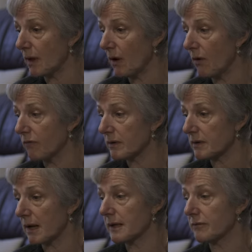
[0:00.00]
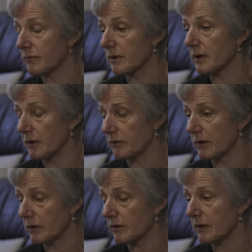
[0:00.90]
of kind of
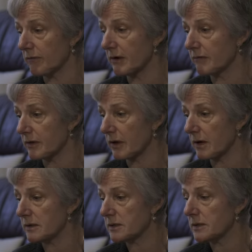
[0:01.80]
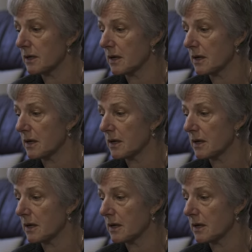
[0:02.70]
drug discovery research.